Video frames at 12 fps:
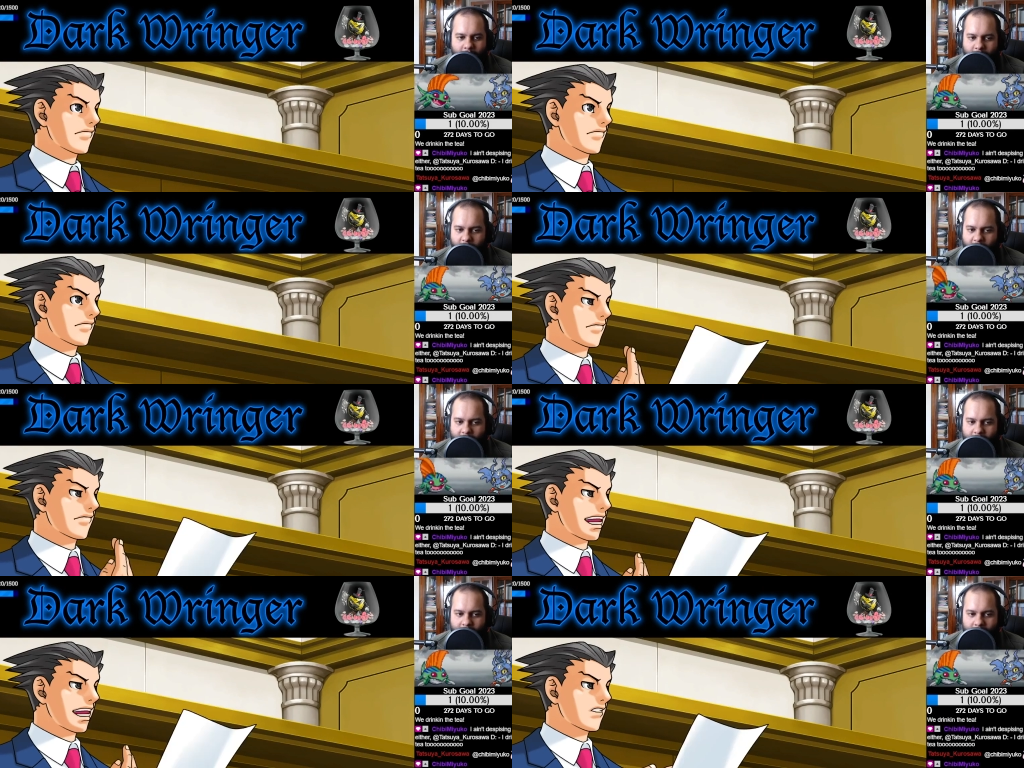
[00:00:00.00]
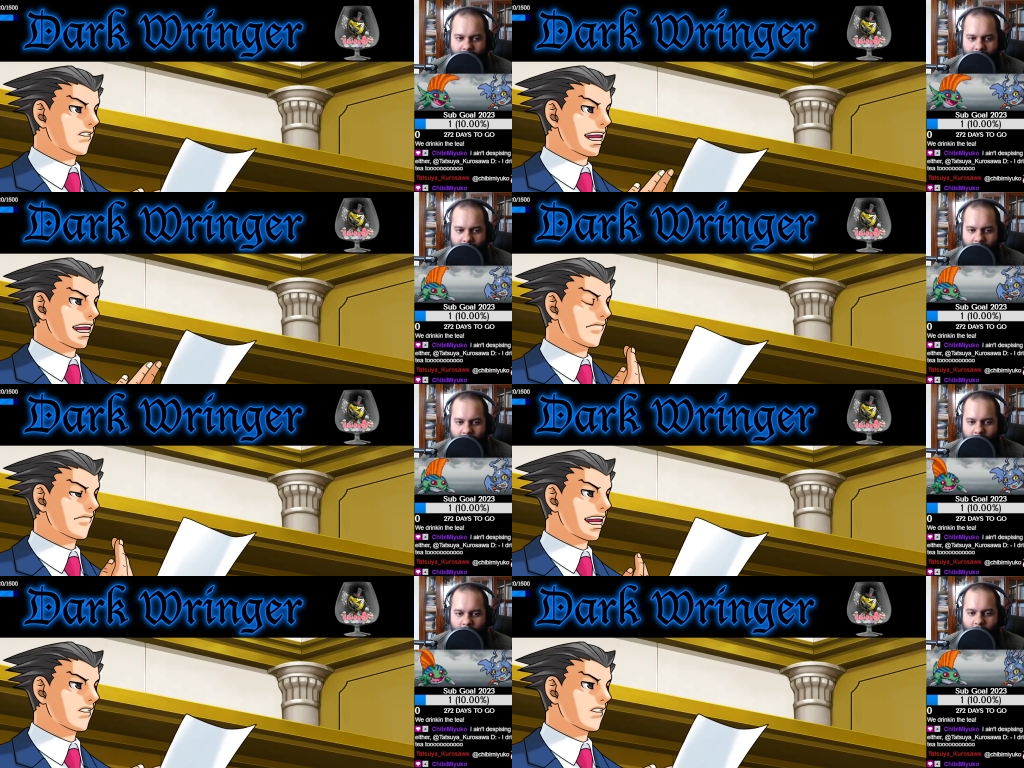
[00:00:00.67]
Speaker 1: May I?
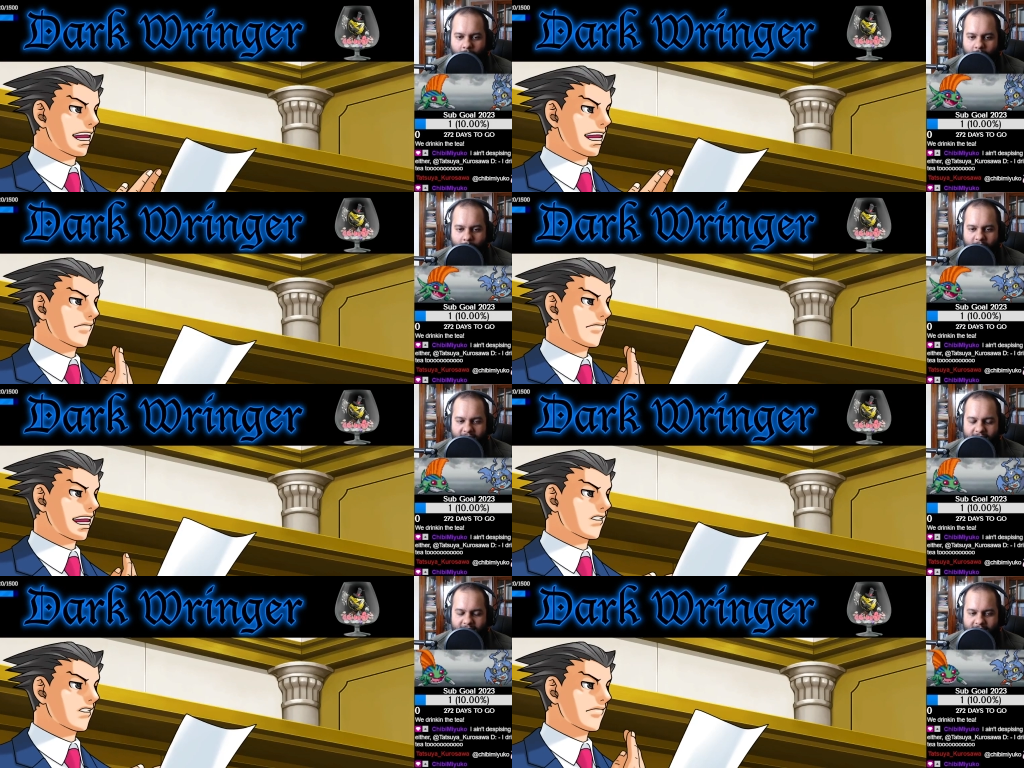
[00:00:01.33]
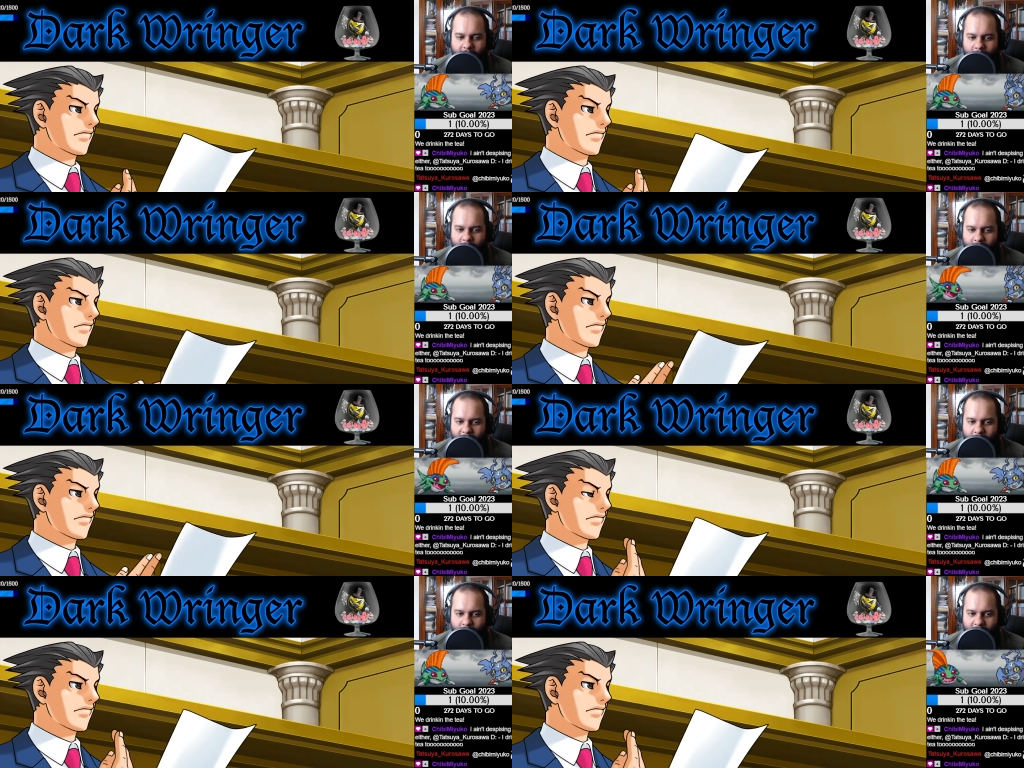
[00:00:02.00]
Recall the witness's statement
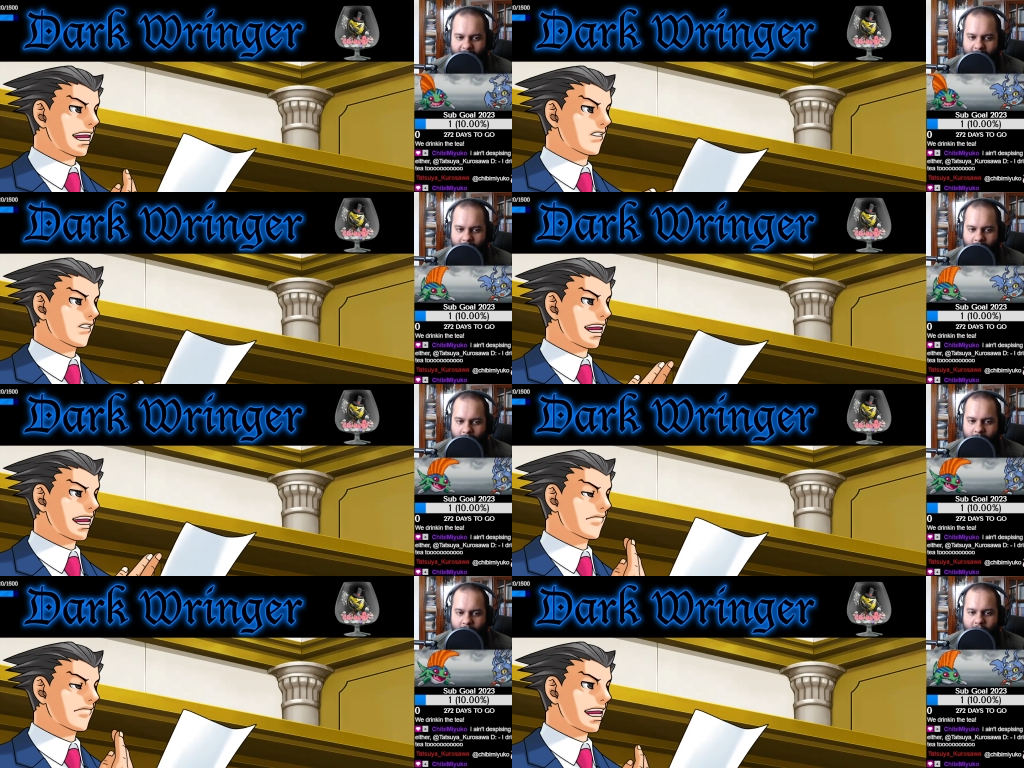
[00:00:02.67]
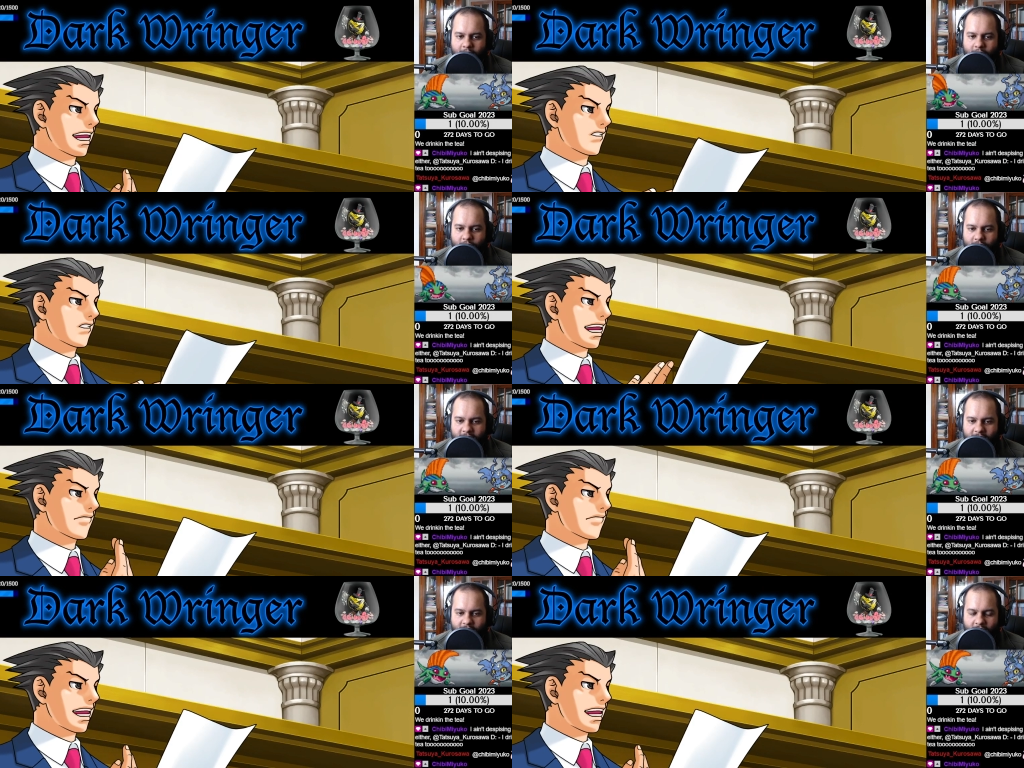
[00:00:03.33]
about her attacker. She
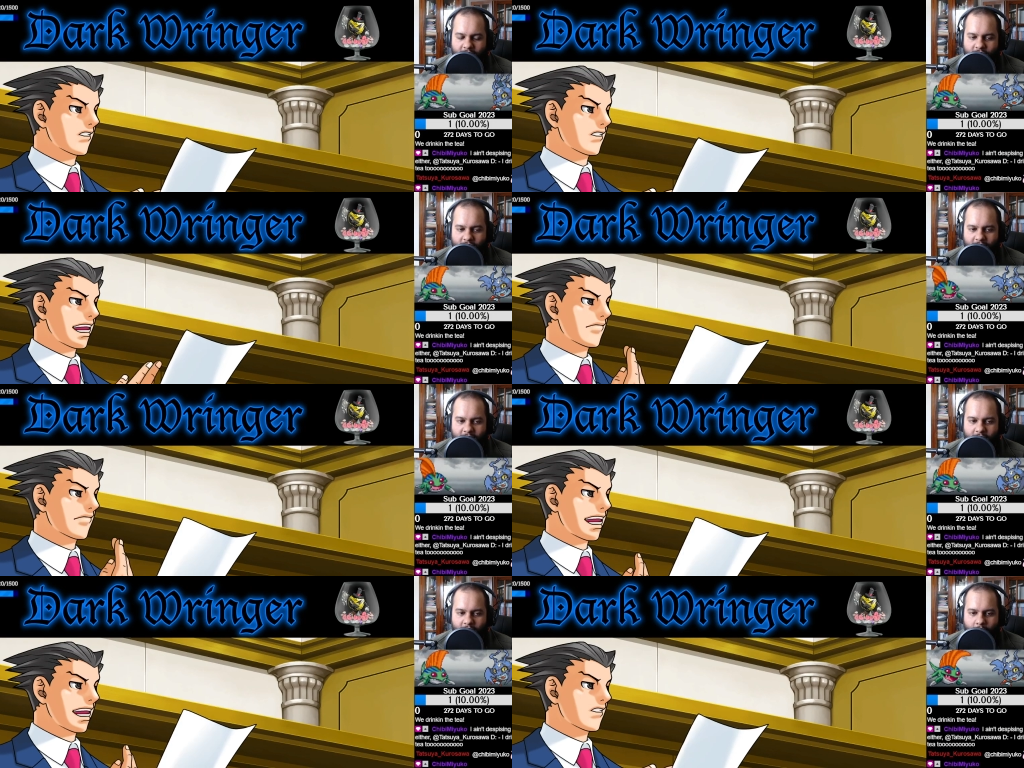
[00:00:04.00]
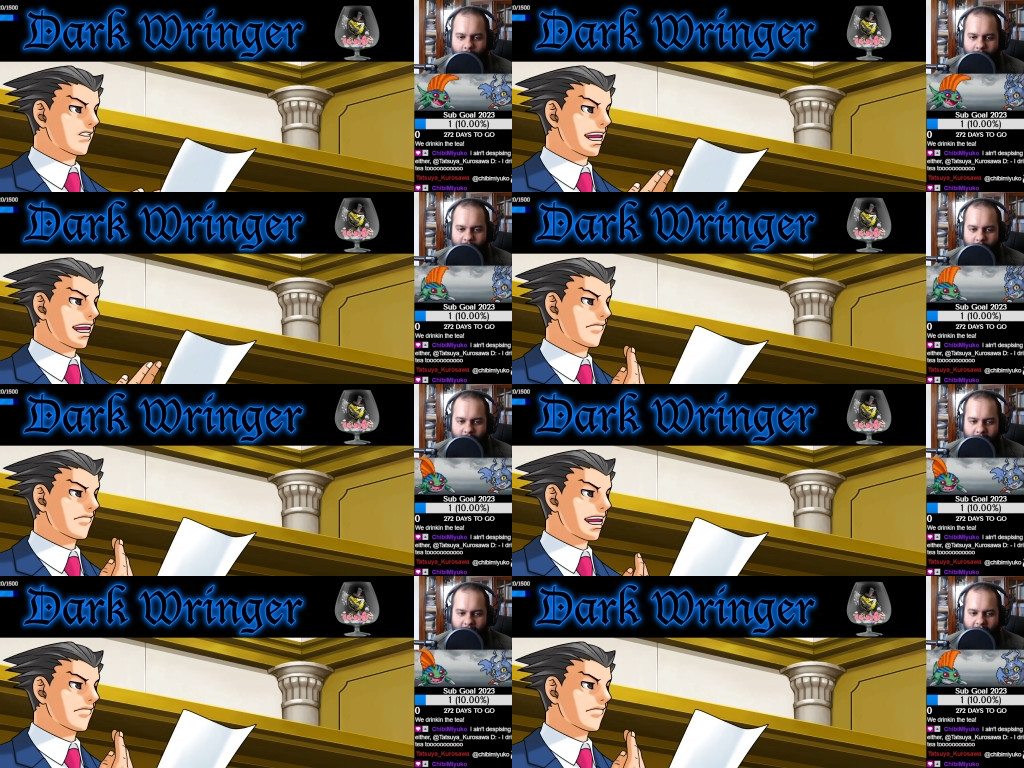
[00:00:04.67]
said that she didn't know if it
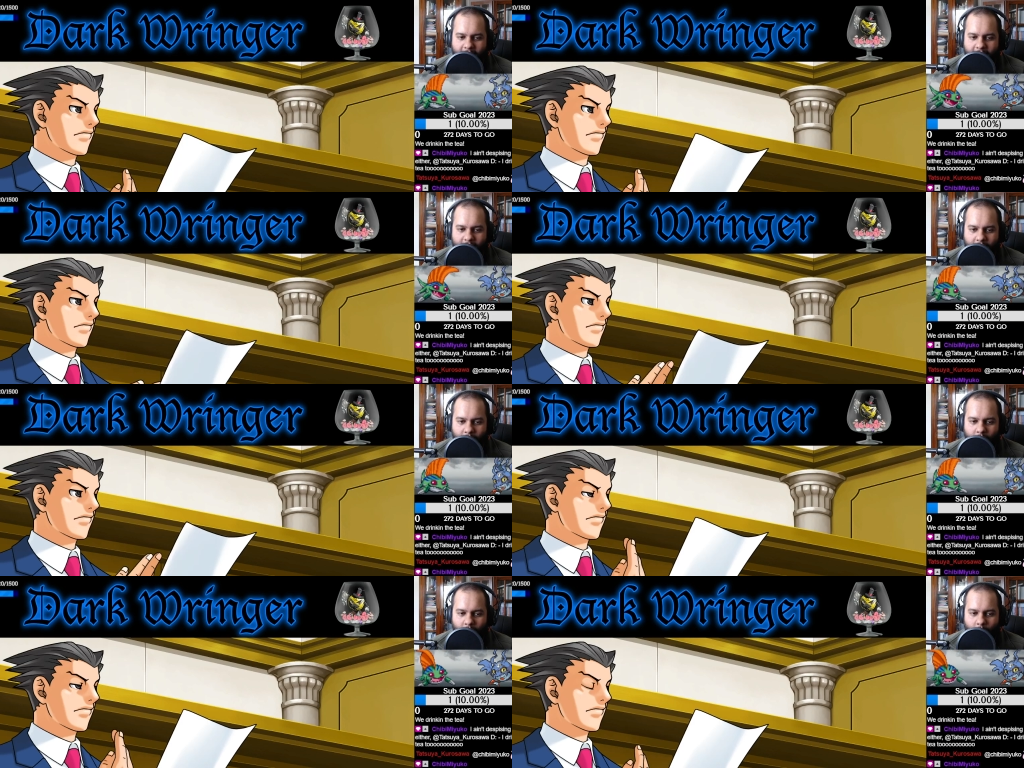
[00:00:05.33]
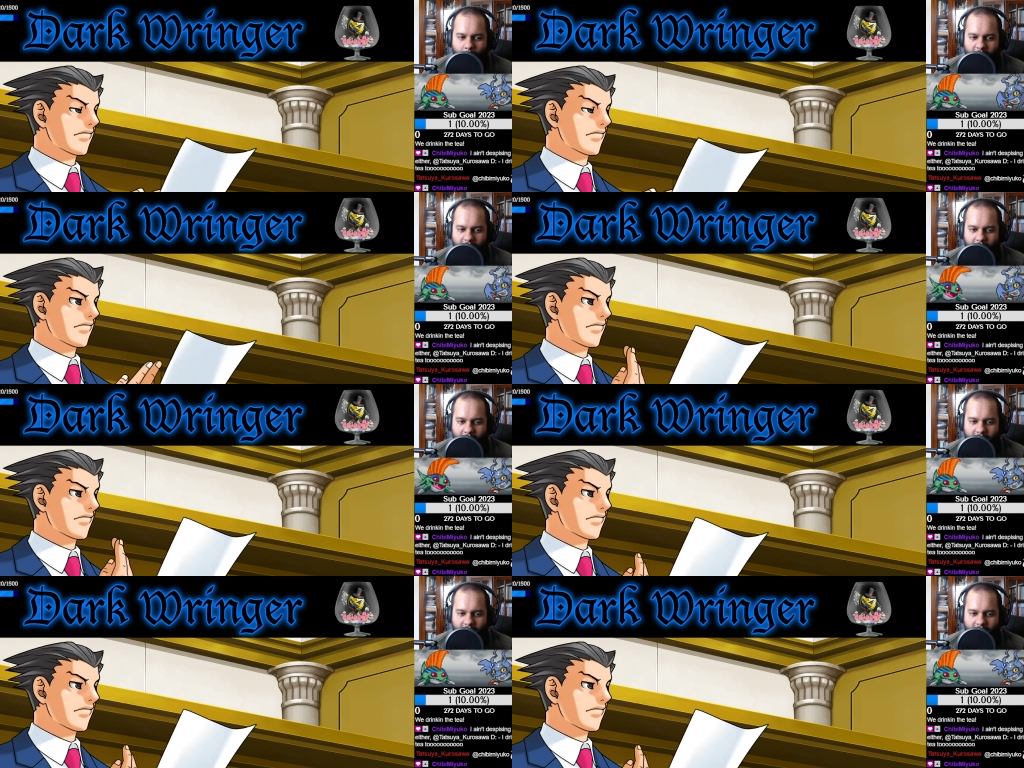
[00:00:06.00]
was a man or a woman,